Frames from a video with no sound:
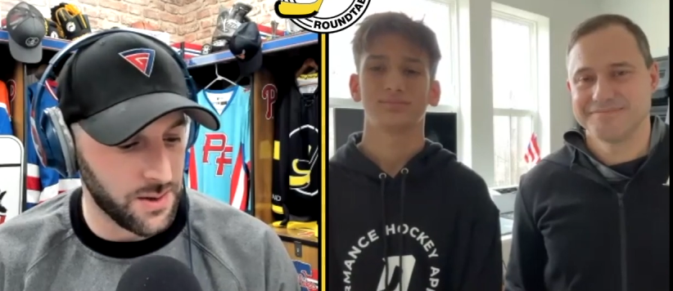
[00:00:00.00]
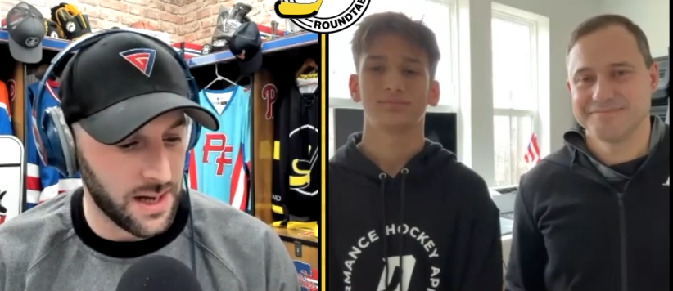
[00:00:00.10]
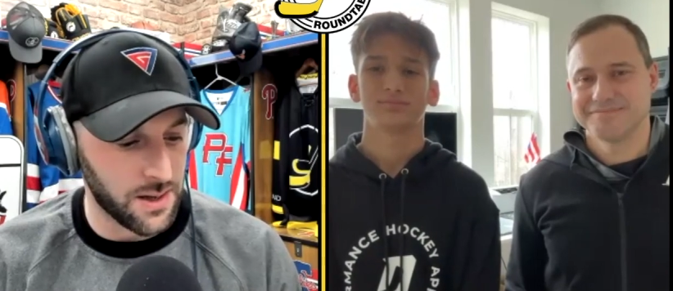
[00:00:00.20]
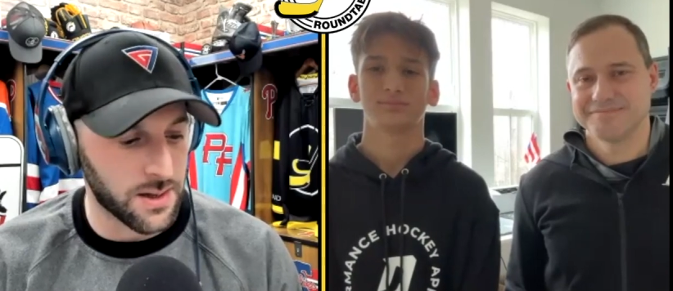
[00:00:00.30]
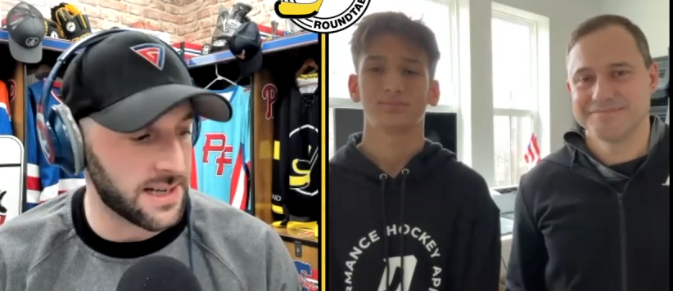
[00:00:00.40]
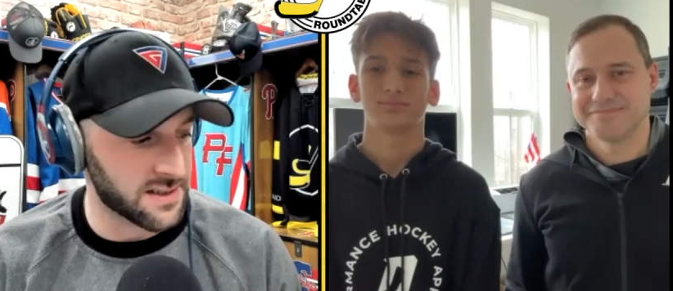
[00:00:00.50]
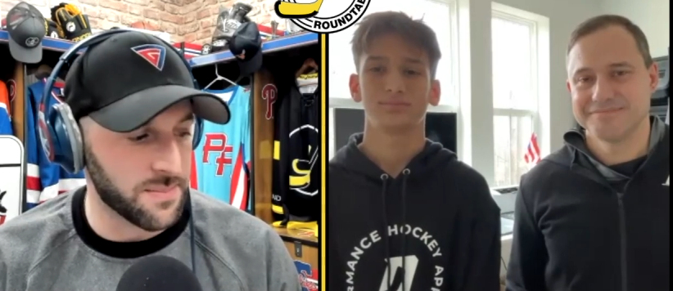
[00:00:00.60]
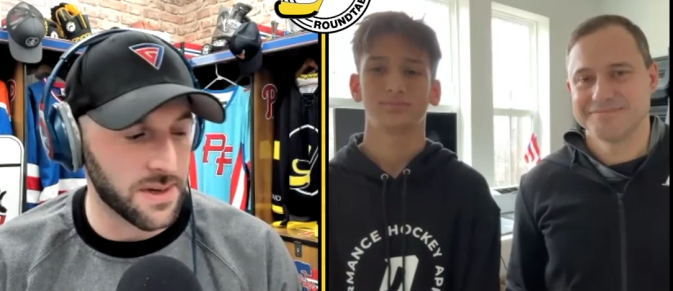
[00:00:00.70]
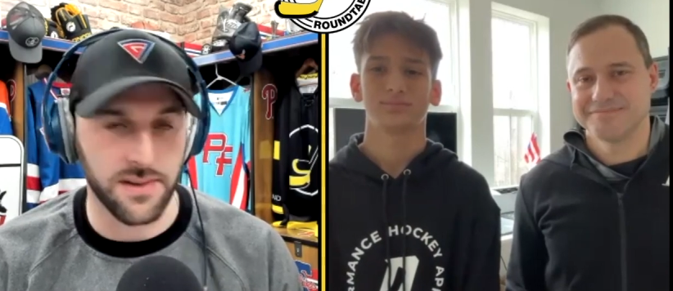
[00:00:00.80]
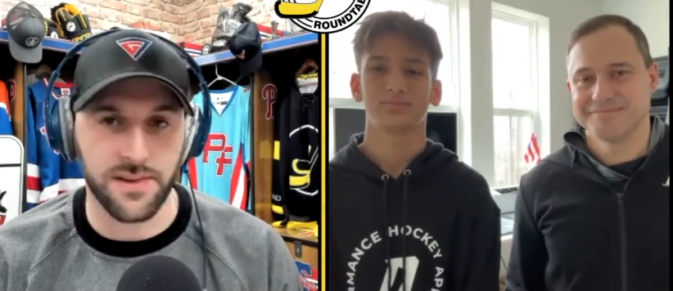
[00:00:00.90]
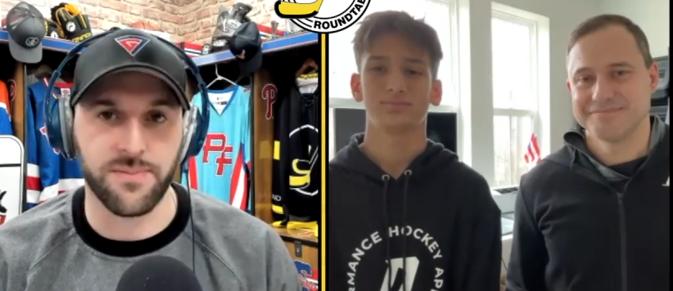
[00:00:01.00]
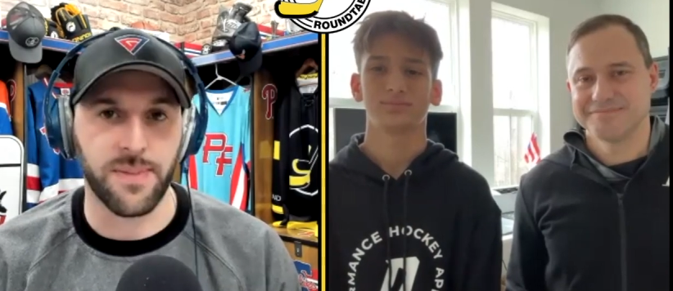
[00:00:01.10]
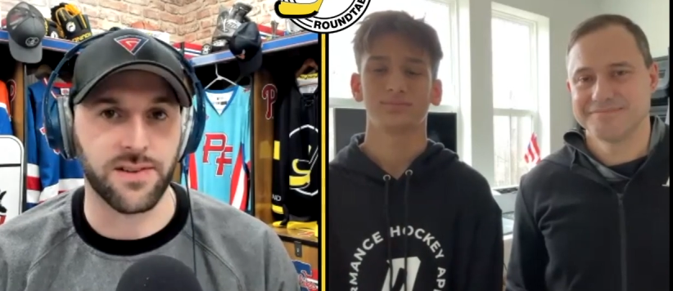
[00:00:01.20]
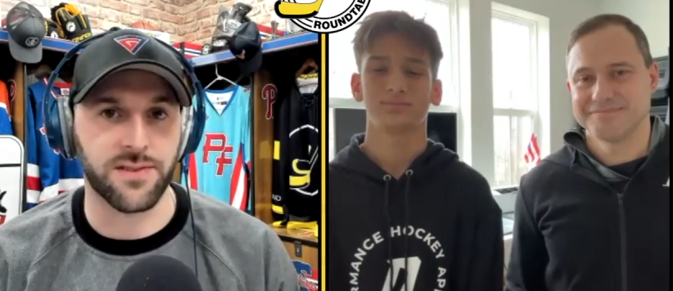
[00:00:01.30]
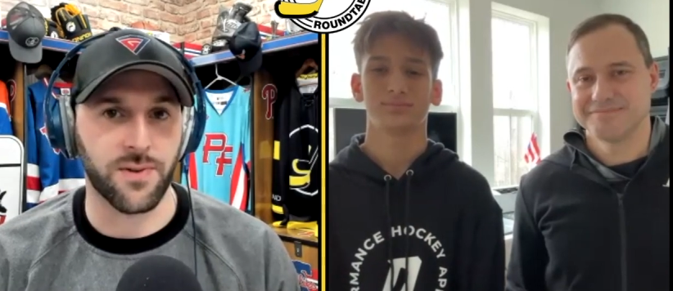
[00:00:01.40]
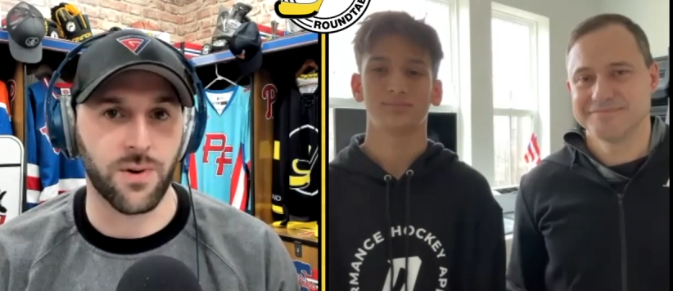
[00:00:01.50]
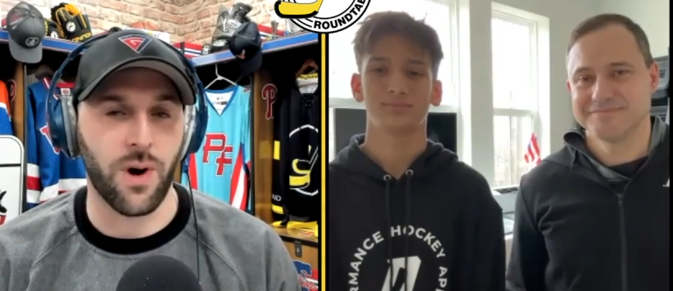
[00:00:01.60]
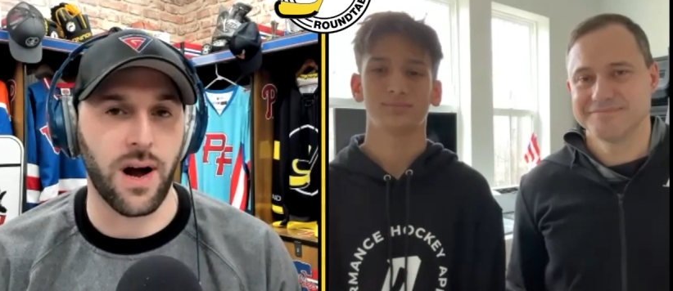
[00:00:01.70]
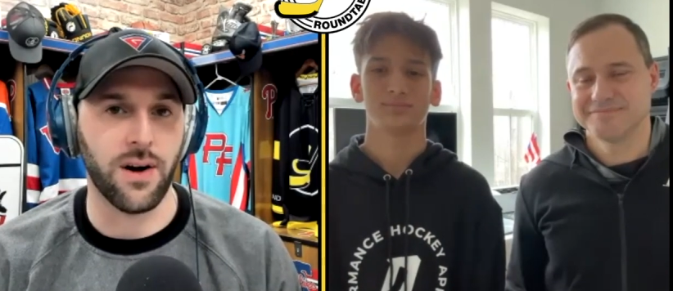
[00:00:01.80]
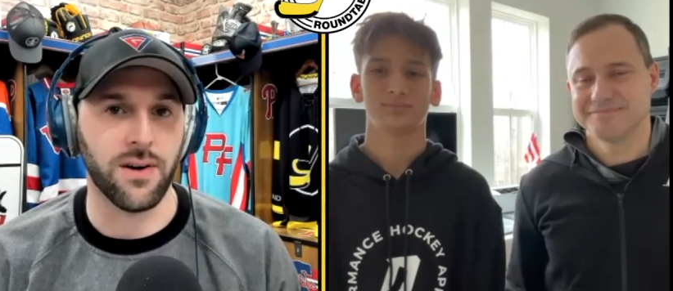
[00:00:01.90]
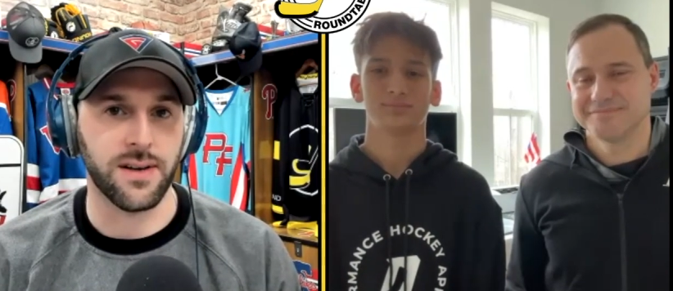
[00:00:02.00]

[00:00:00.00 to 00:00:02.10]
Speaker 1: Yeah, you guys have been in this space for a while.